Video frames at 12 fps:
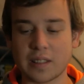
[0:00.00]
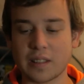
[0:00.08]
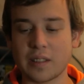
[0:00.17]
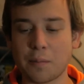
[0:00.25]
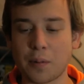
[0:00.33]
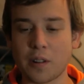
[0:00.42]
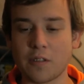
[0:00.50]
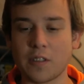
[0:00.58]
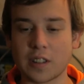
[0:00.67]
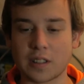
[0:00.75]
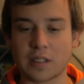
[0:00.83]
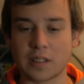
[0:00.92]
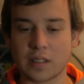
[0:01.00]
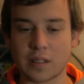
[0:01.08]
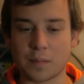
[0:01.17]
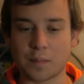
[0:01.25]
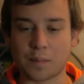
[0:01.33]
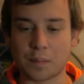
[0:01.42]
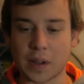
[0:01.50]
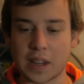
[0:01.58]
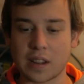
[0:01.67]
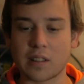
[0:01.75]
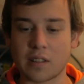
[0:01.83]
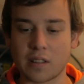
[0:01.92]
the perfect
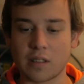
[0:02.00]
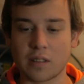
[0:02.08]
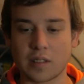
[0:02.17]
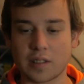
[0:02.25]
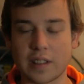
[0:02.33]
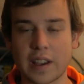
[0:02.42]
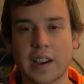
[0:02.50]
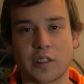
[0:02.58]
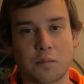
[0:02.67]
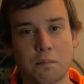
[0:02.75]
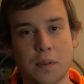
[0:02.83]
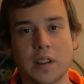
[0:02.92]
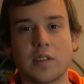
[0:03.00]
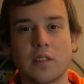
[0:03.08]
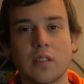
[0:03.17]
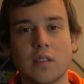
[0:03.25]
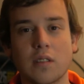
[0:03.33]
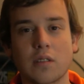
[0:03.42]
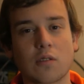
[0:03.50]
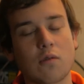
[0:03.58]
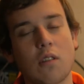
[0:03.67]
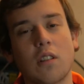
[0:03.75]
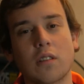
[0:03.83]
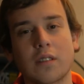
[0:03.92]
beginner / budget
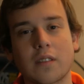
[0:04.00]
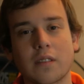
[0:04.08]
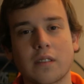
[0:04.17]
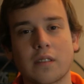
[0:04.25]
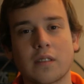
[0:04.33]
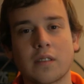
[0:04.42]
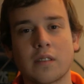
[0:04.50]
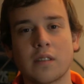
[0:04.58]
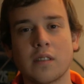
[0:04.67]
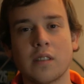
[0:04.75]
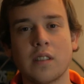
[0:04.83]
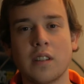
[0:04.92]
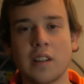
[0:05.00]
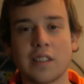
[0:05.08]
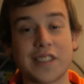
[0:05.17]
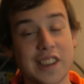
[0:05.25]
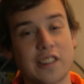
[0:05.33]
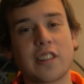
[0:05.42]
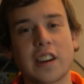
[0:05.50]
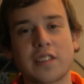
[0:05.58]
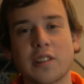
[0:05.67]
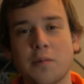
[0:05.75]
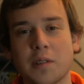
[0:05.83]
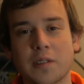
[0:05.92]
crawler. Thank you guys
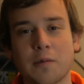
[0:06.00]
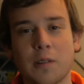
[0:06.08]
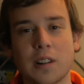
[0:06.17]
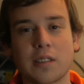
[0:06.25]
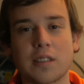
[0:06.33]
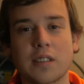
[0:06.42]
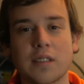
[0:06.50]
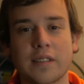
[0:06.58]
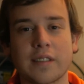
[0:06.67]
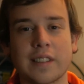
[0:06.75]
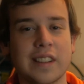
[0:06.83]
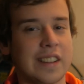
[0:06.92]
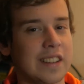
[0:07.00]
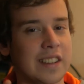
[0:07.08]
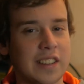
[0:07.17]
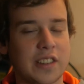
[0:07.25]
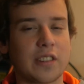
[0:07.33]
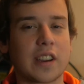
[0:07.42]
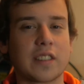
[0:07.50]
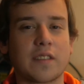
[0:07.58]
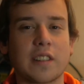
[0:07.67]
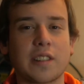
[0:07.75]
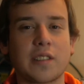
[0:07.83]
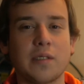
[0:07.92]
so much for watching. See you guys
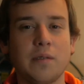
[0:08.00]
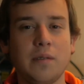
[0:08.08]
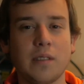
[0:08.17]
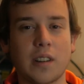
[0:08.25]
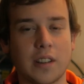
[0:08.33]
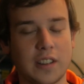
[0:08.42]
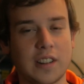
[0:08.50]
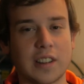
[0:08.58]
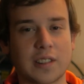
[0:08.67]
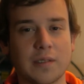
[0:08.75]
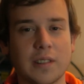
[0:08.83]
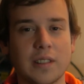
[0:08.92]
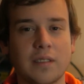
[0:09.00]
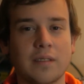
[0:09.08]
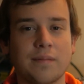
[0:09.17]
very soon on the next one.